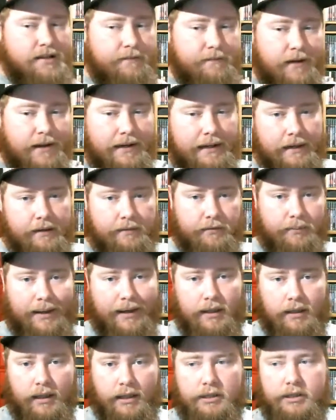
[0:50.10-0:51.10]
I needed for my
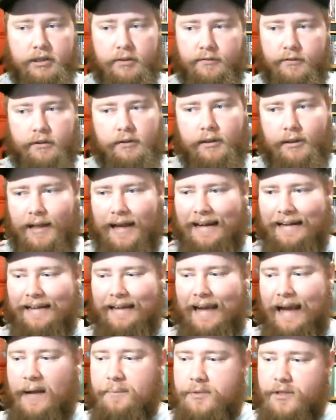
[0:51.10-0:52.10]
collection, filled a lot of
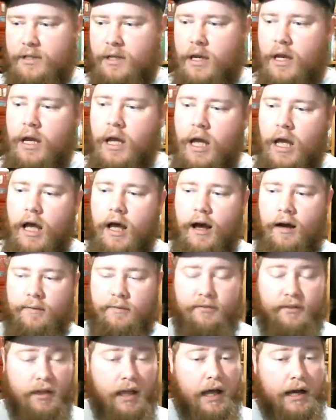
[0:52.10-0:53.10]
gaps
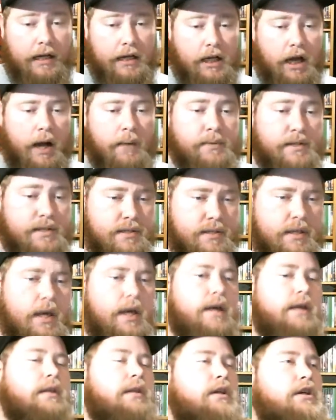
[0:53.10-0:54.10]
with a lot of comments.
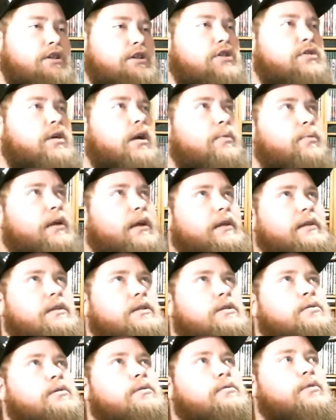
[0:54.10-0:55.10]
This year, I went
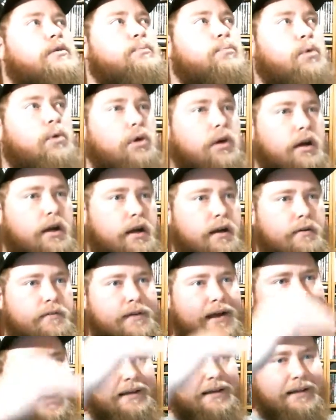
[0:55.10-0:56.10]
into it with more of,
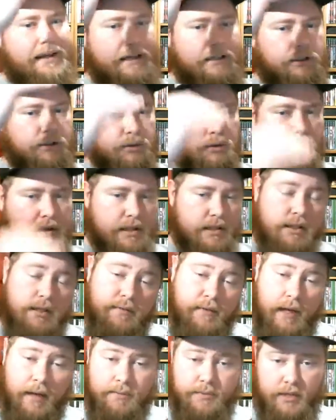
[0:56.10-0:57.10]
I had an actual list
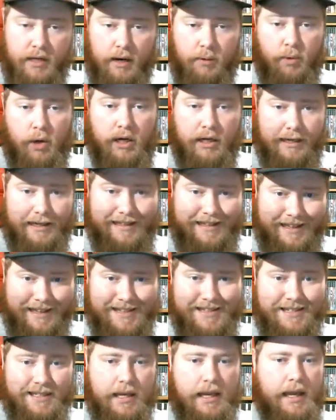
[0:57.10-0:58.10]
of games that I wanted to
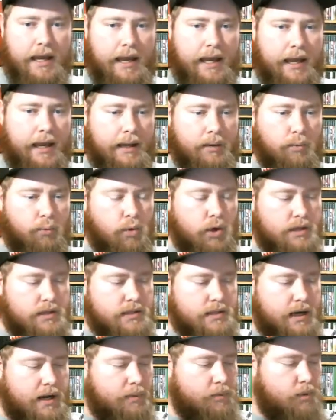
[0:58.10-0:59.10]
get, and ones
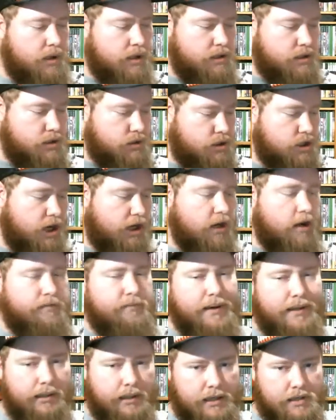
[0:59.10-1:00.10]
that I wanted to check off
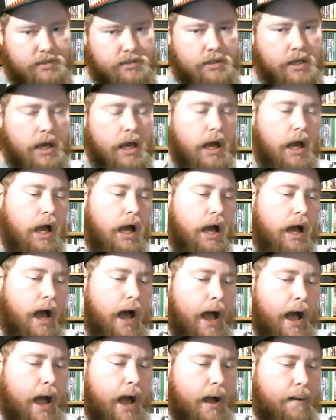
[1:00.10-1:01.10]
my list.
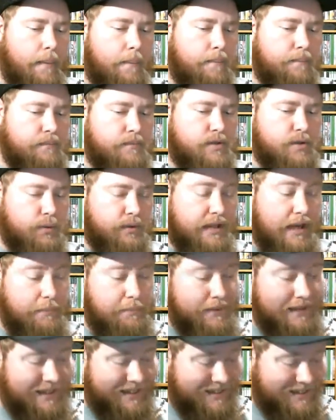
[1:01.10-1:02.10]
So with that
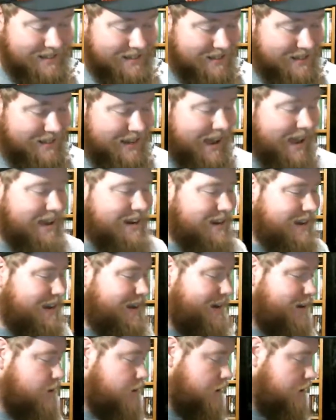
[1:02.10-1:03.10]
being said,
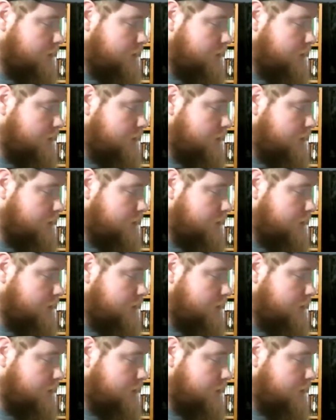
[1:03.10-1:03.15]
let's